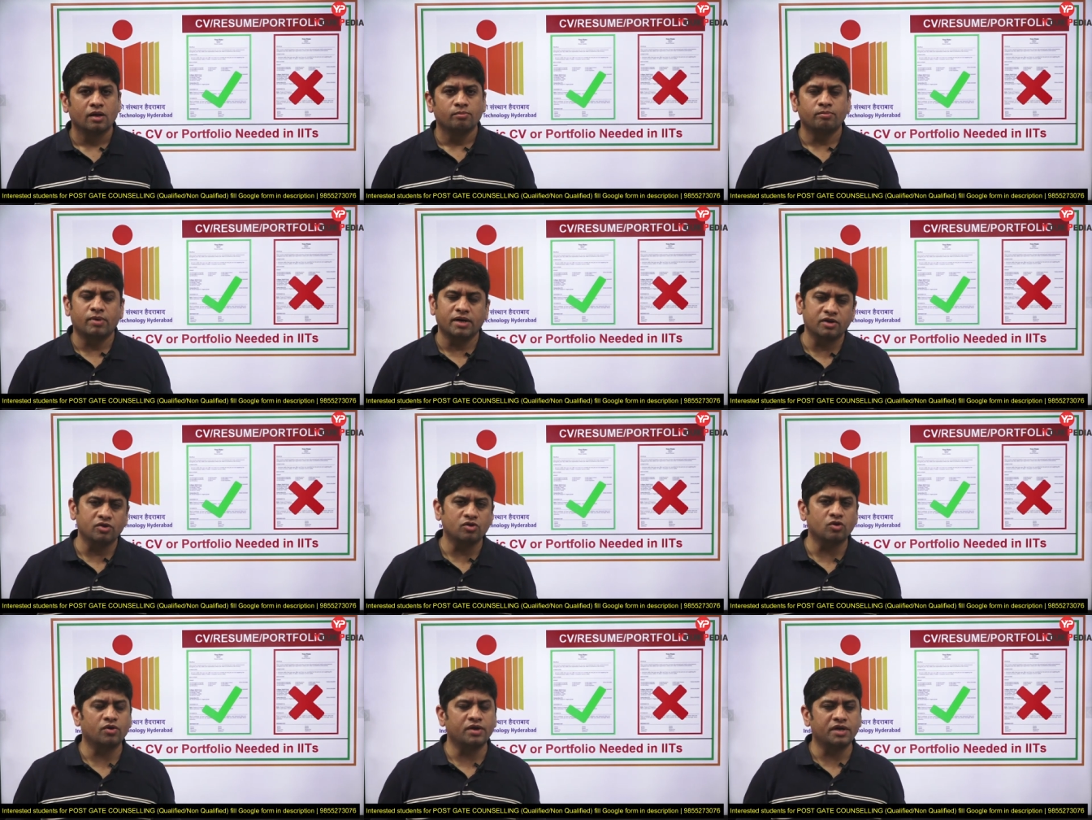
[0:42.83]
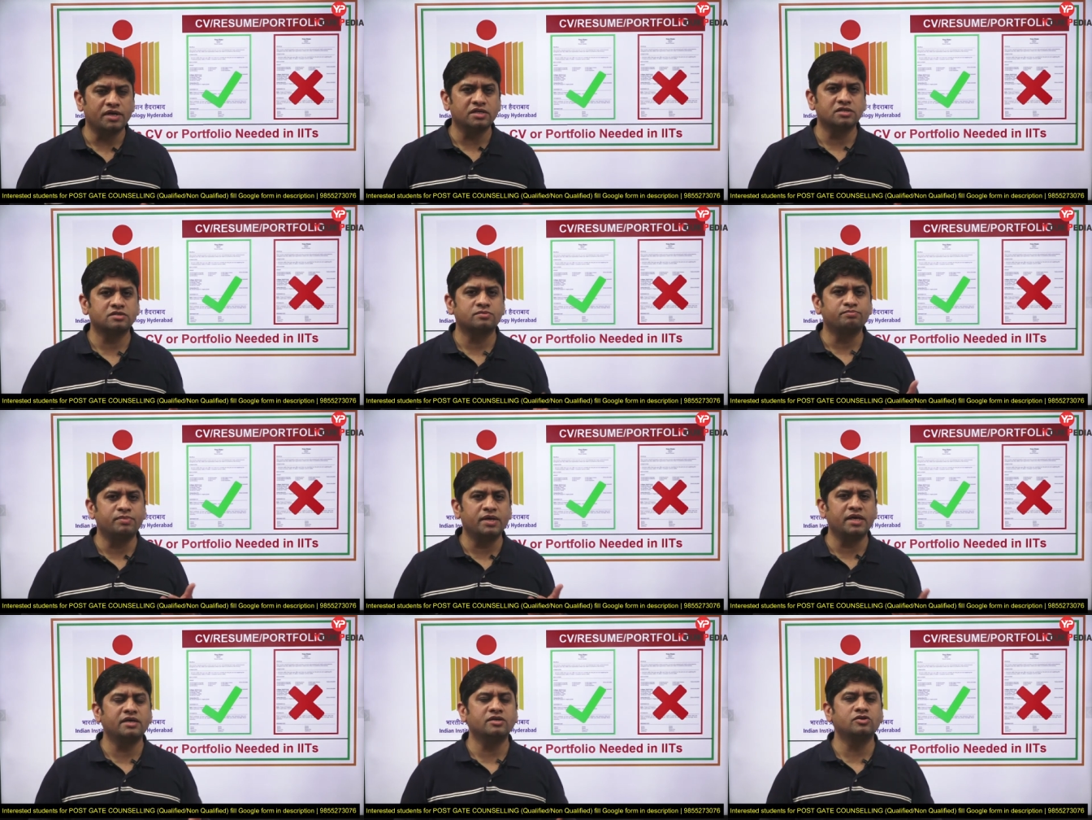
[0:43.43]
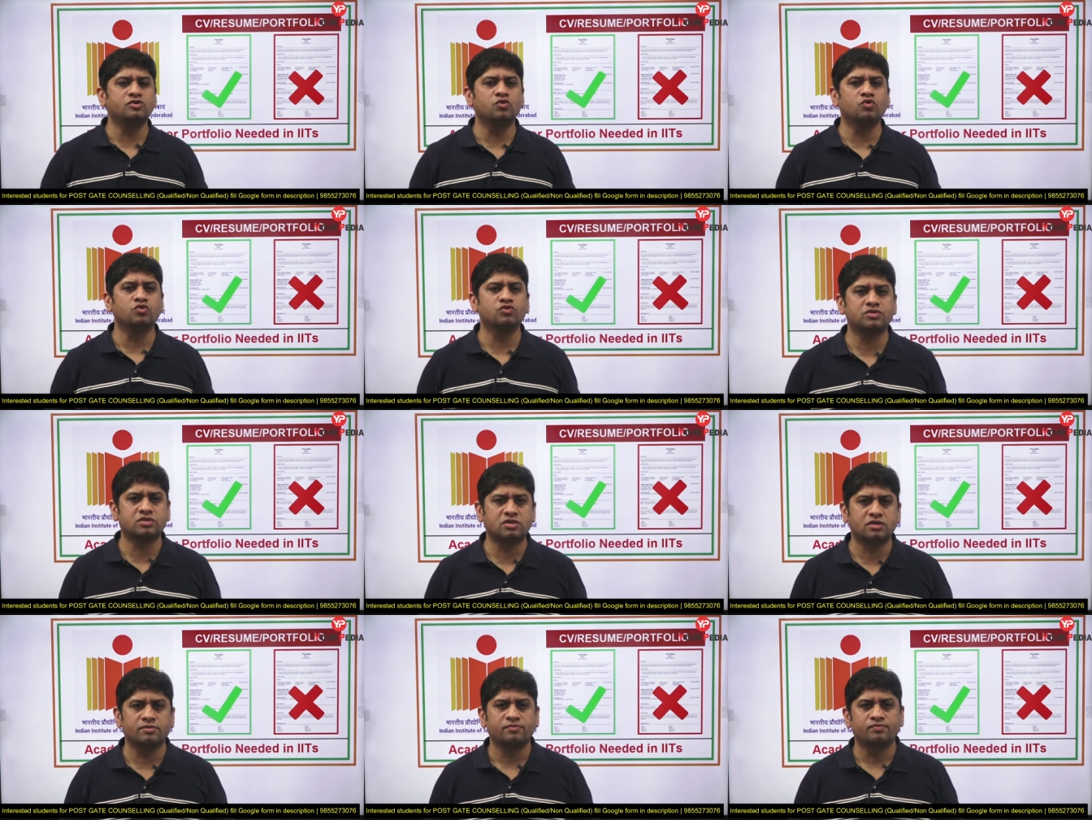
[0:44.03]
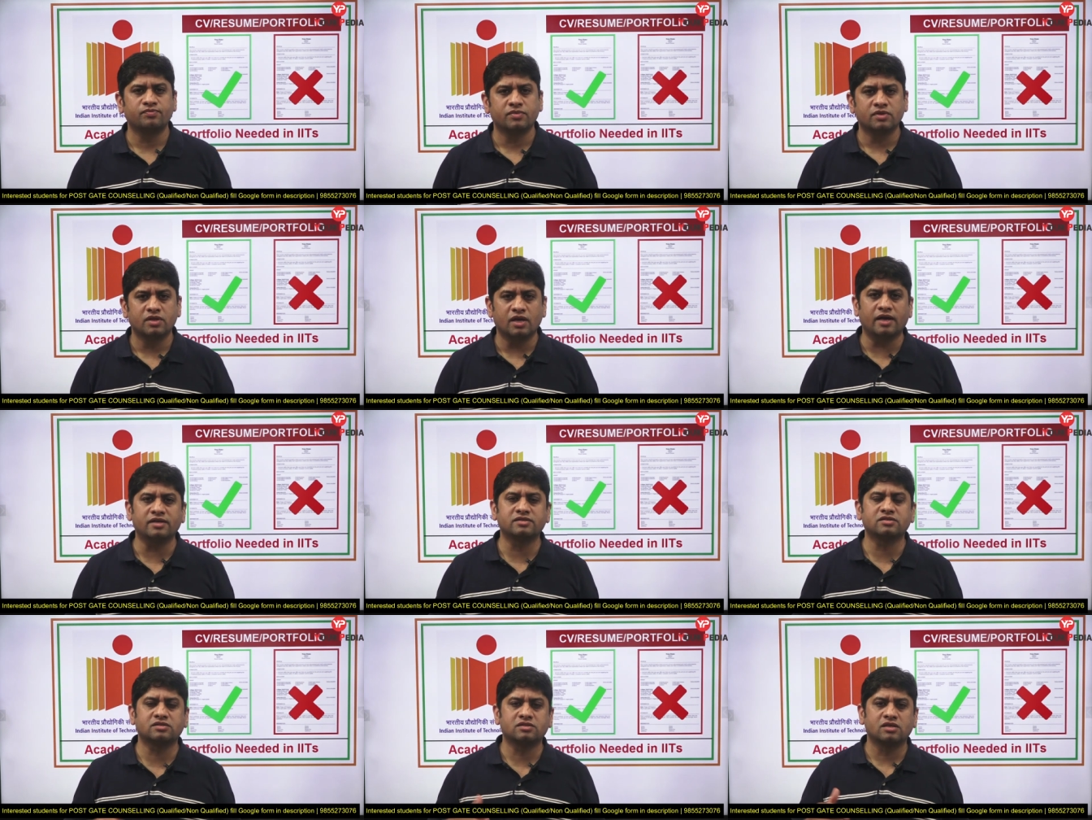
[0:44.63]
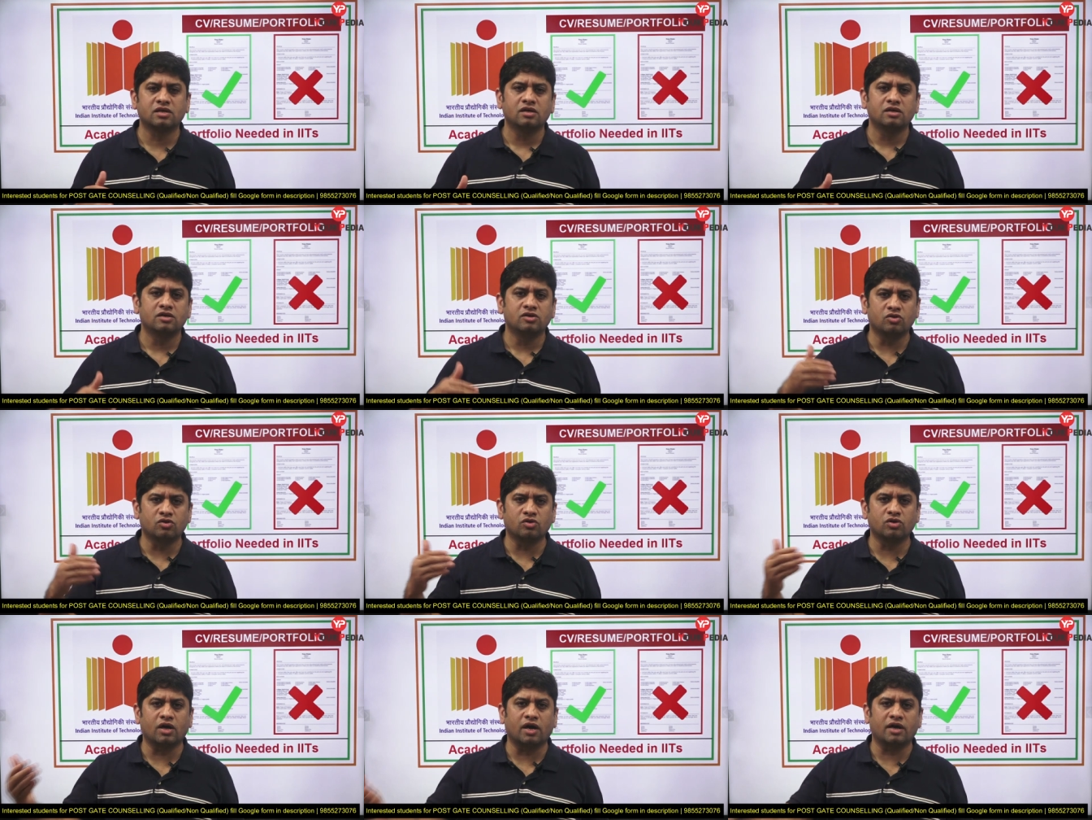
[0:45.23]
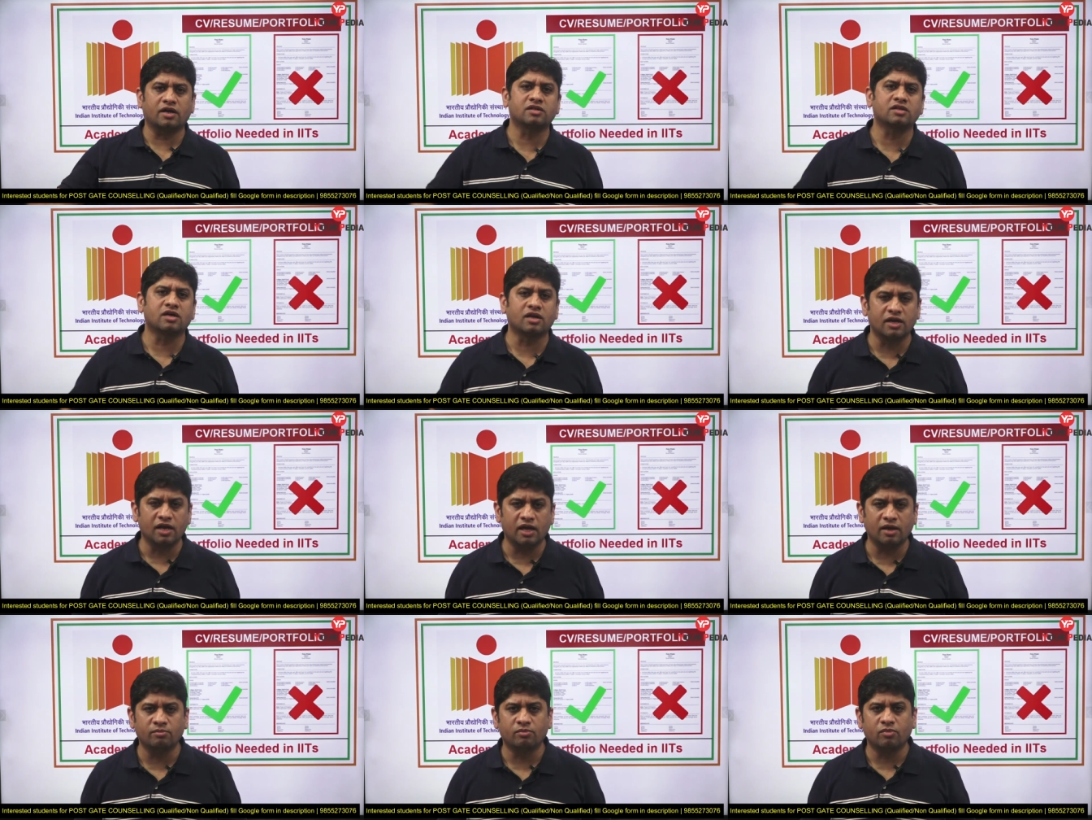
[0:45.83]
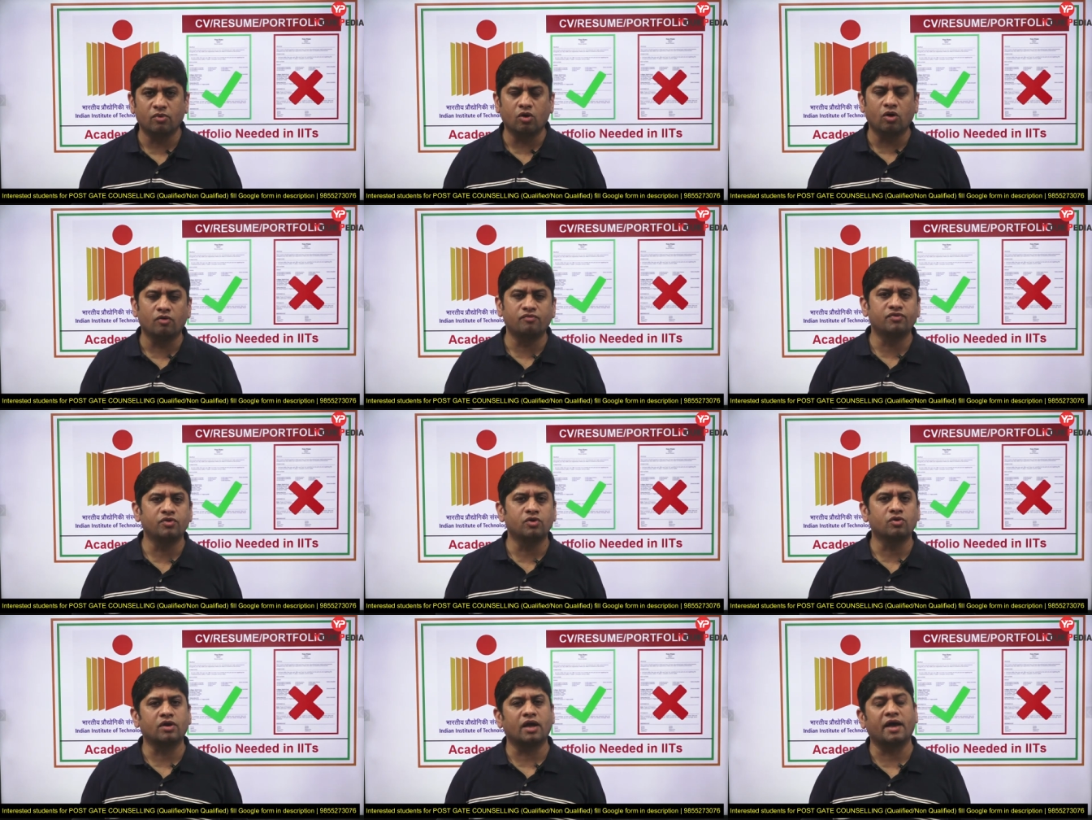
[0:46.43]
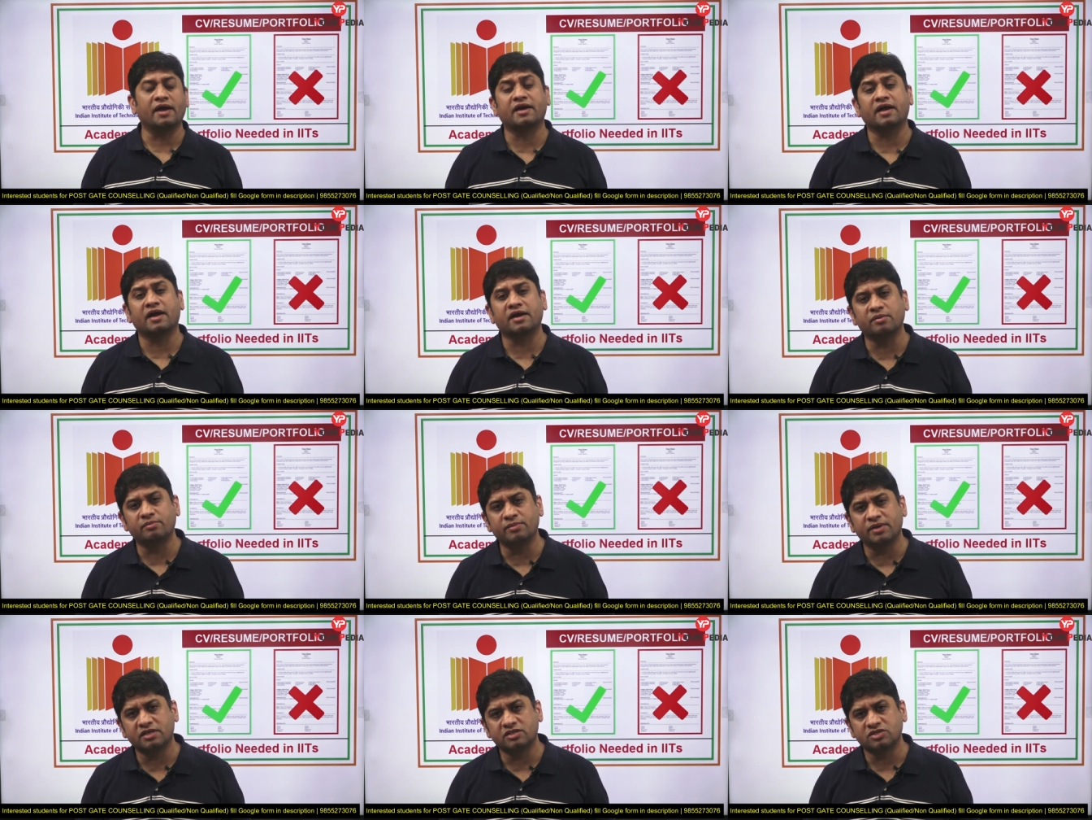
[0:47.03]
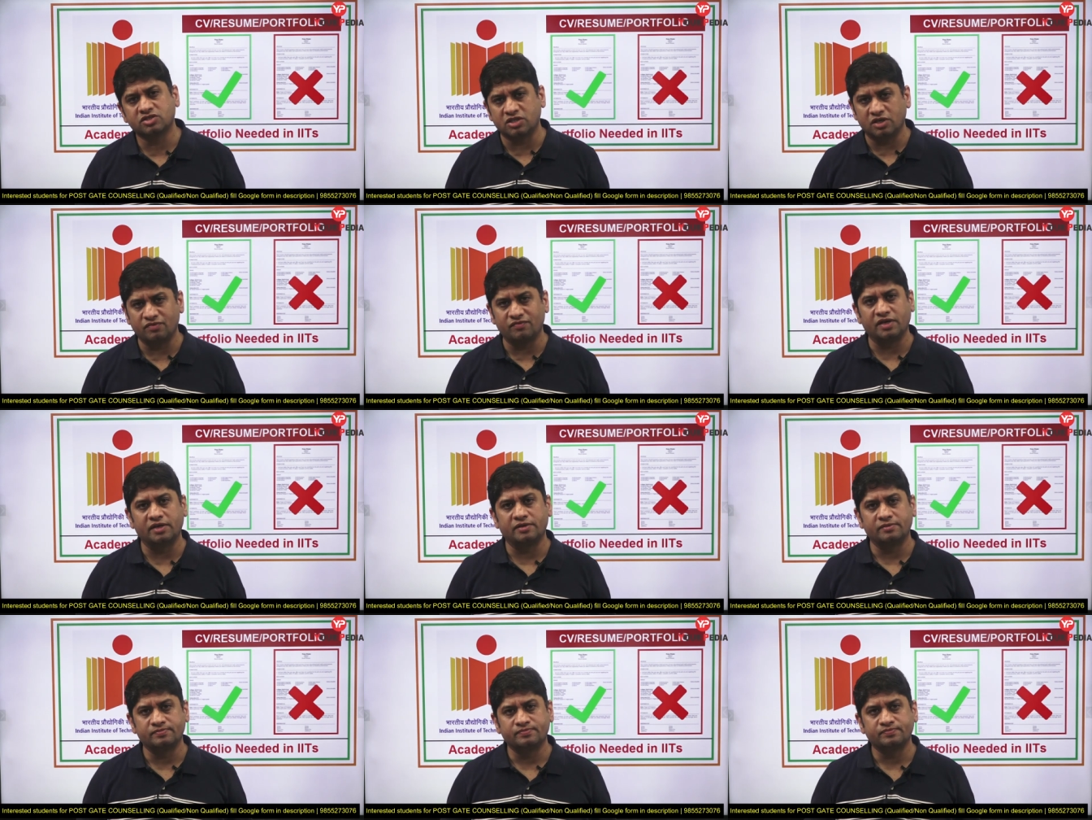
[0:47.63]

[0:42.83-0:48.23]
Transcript: but it is being used as another name of your academic CV.